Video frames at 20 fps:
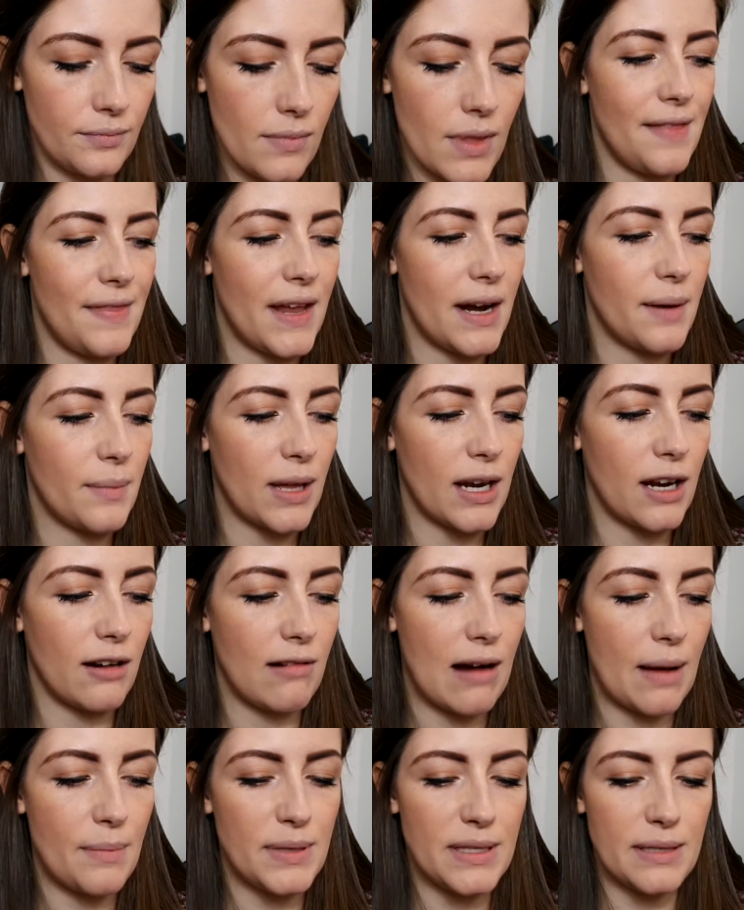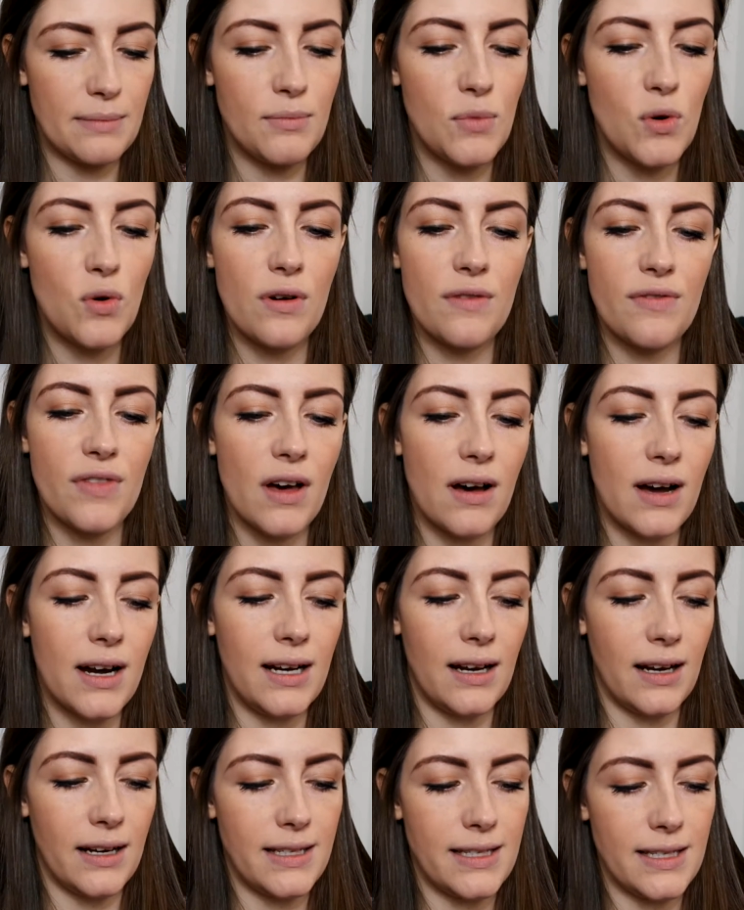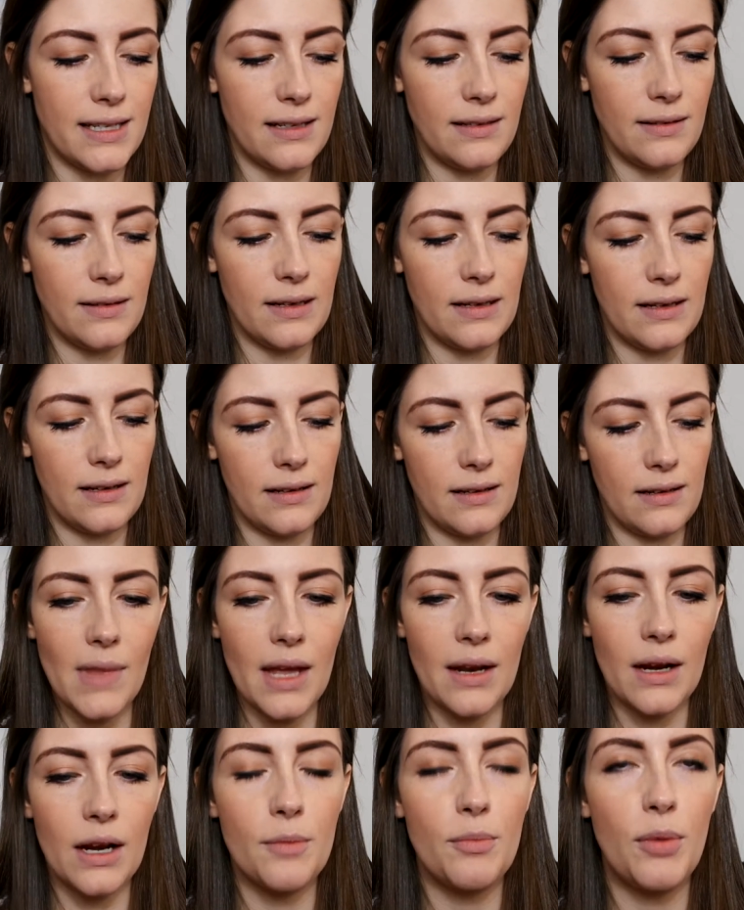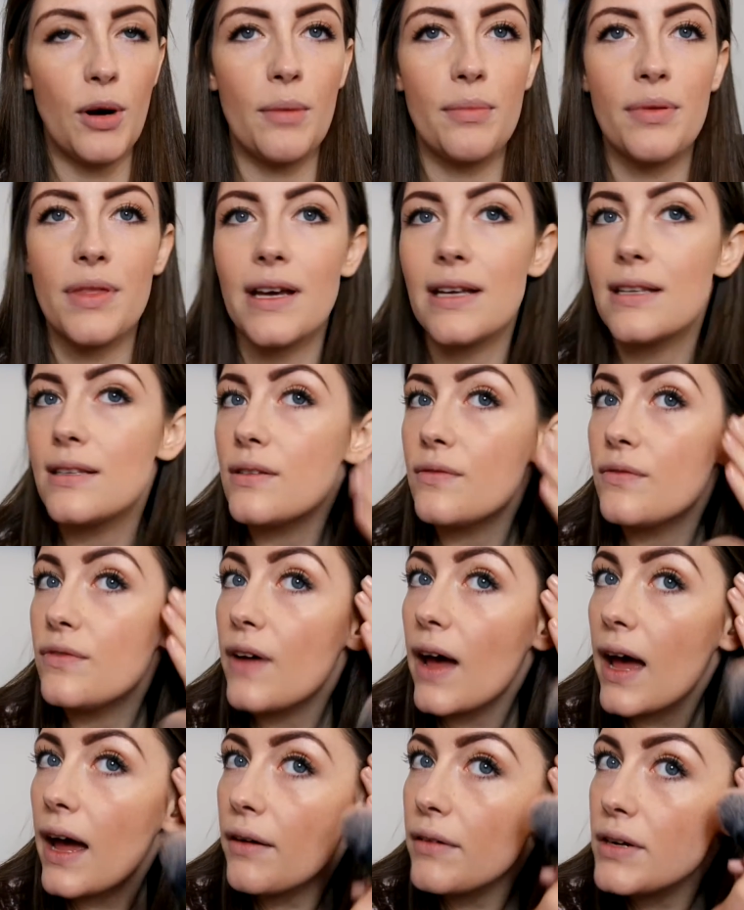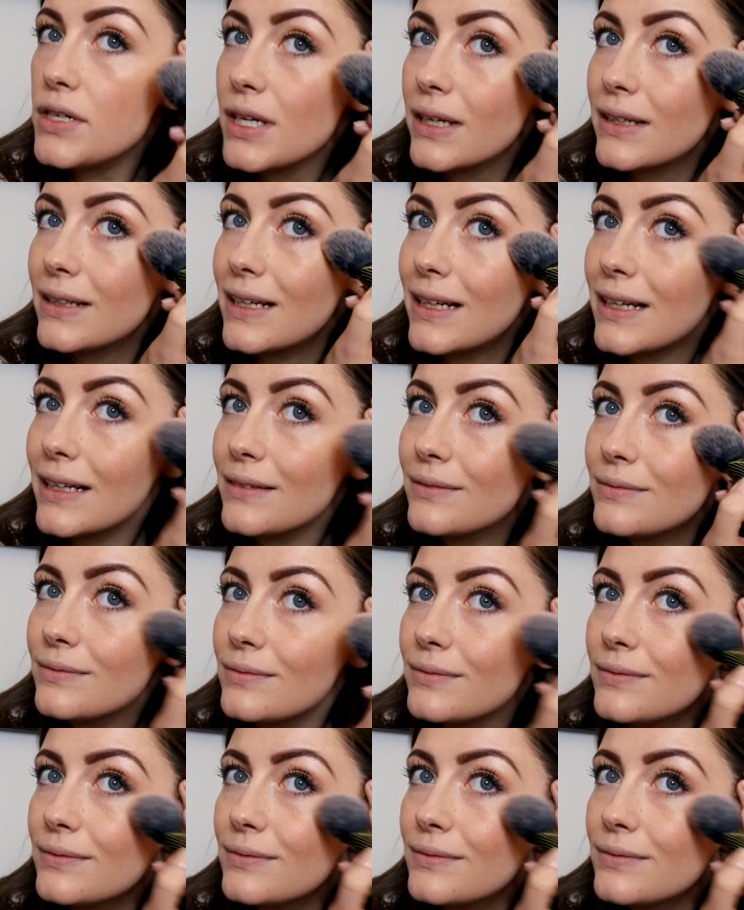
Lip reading: And then I'm gonna grab some more of the highlighter. I'm gonna pop this very gently